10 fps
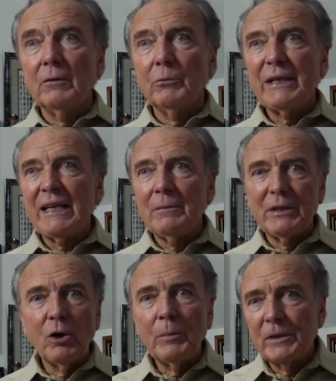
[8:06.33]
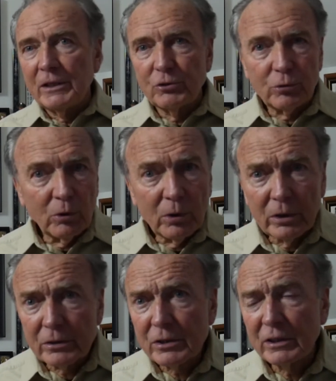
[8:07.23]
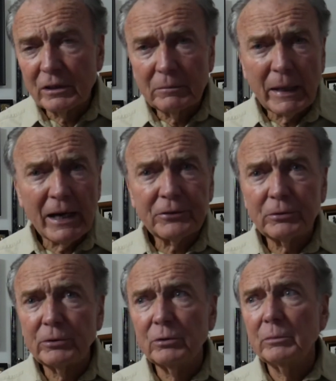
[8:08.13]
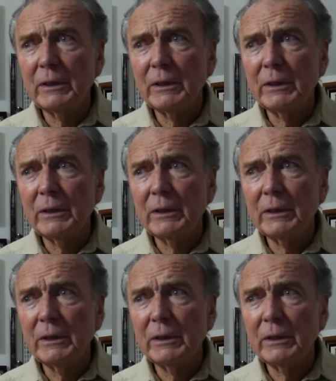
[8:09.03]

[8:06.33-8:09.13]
we can't be opening drawers in the bathroom